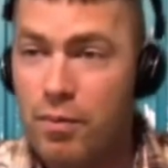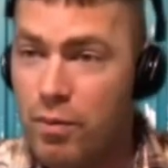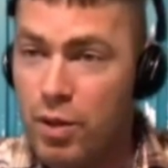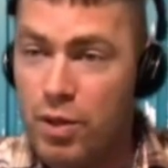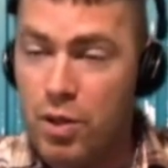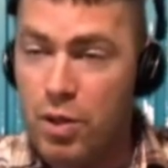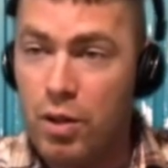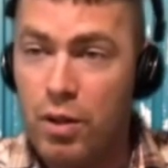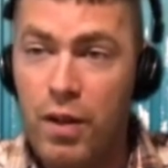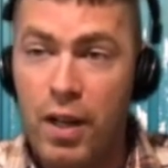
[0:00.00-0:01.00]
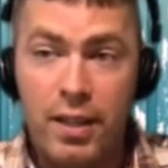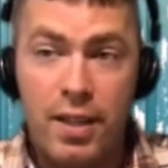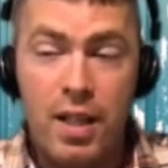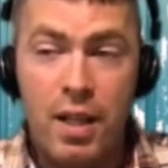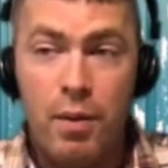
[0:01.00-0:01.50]
reserve at the
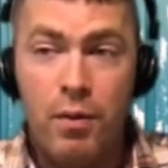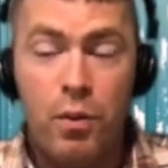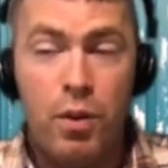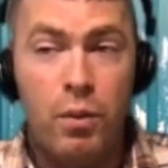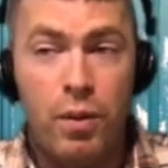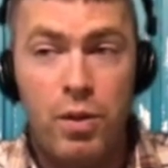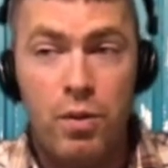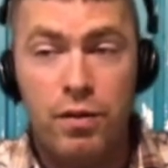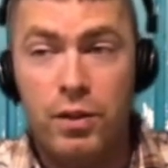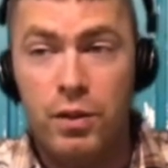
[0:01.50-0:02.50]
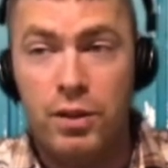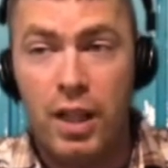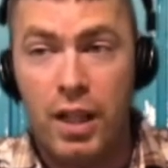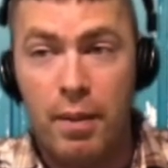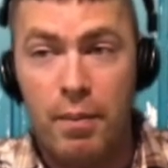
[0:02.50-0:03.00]
time before I went to a
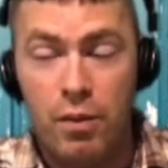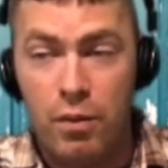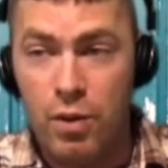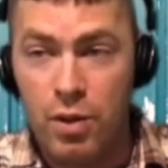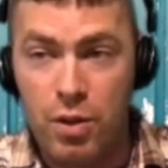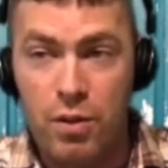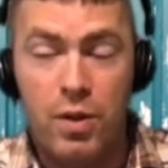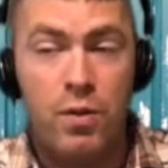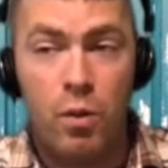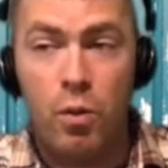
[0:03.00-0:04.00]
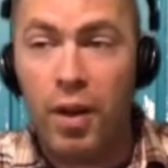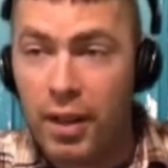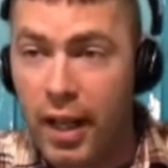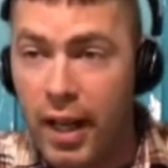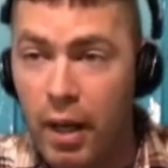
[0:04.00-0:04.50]
full-time reservist for right
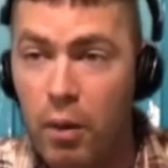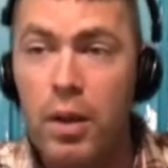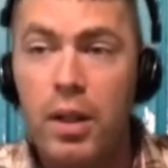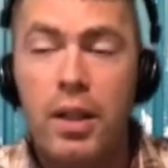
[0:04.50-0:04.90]
now.